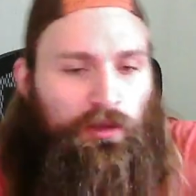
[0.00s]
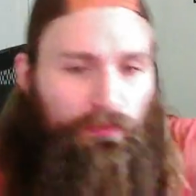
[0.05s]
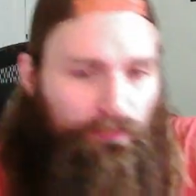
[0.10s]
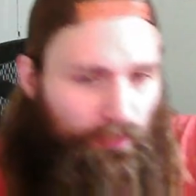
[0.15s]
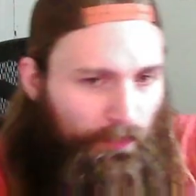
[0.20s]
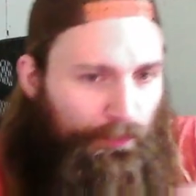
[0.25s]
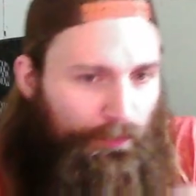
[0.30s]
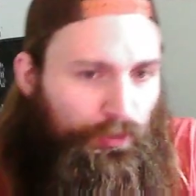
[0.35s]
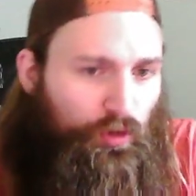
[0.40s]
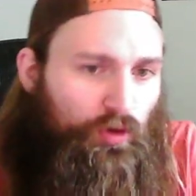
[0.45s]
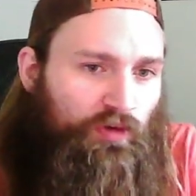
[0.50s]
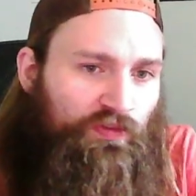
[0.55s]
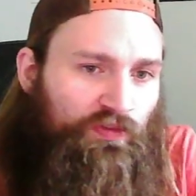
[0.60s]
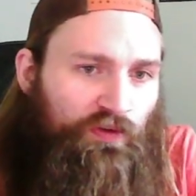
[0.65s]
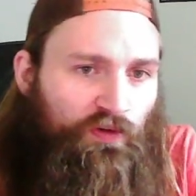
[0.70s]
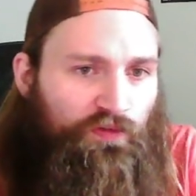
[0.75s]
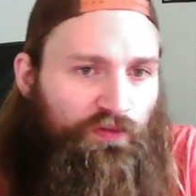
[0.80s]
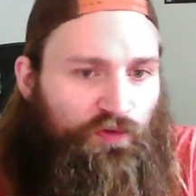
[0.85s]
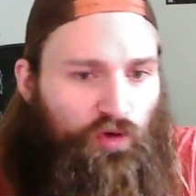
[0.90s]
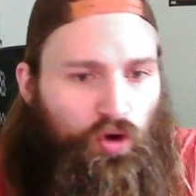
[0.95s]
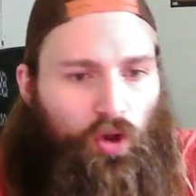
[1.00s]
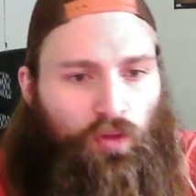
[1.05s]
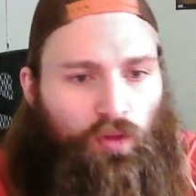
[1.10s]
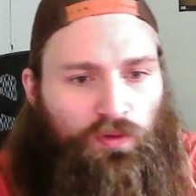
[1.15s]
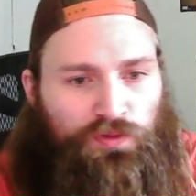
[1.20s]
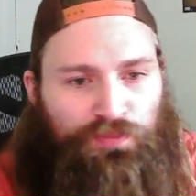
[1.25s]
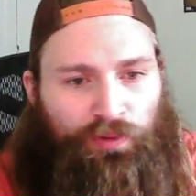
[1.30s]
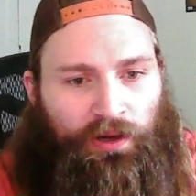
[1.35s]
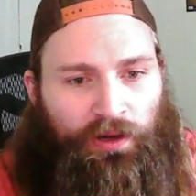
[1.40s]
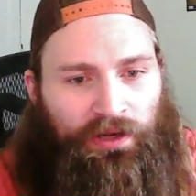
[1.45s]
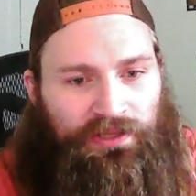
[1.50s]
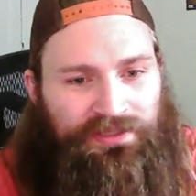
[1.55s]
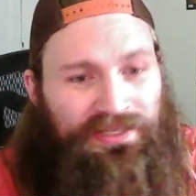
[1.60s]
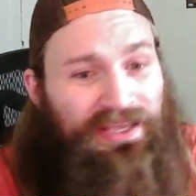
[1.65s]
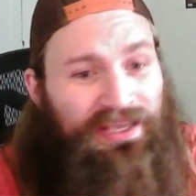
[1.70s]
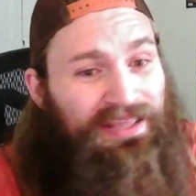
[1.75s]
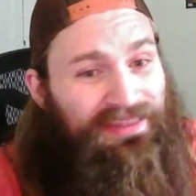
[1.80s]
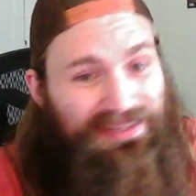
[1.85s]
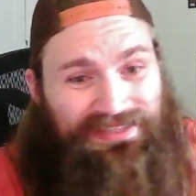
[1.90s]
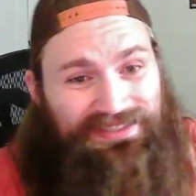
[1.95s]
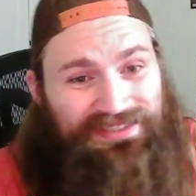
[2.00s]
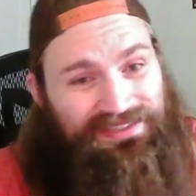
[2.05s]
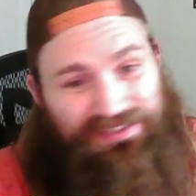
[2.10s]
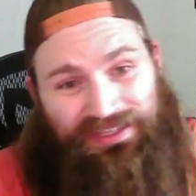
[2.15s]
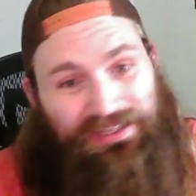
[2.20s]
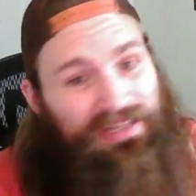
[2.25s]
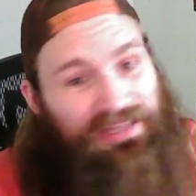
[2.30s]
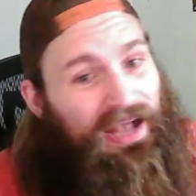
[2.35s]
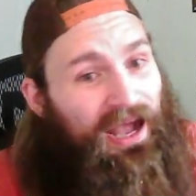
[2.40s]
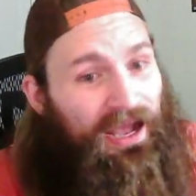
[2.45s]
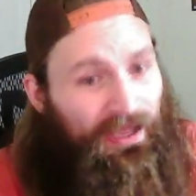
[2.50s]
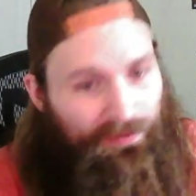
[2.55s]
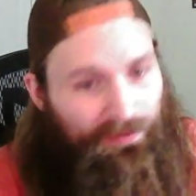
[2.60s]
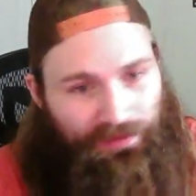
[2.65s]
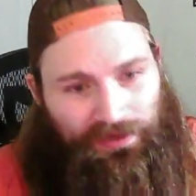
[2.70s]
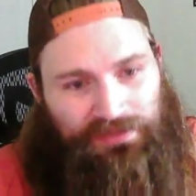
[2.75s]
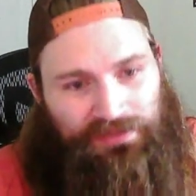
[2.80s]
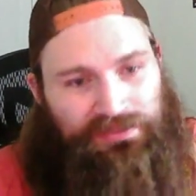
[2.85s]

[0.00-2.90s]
But beautiful for Carlos Prates. This is the guy that is